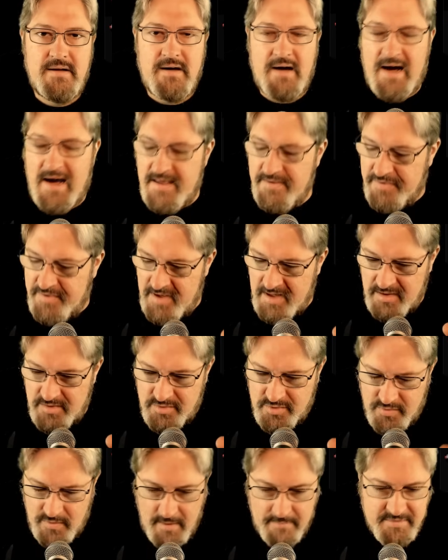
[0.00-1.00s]
I think
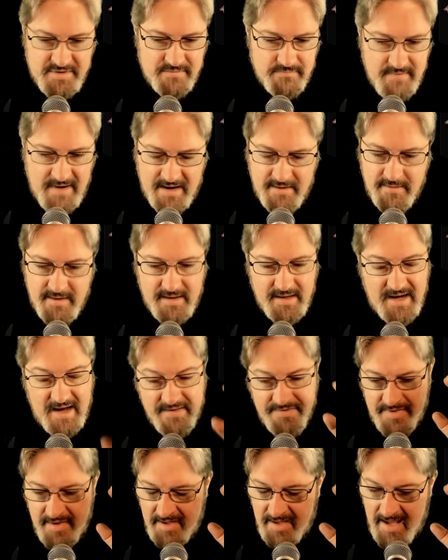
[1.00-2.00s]
Trump's rhetoric, I
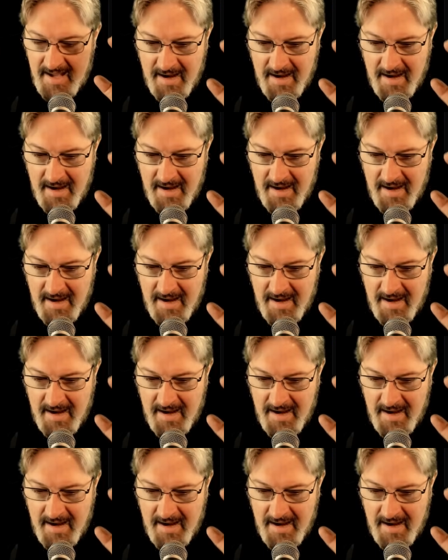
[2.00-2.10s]
think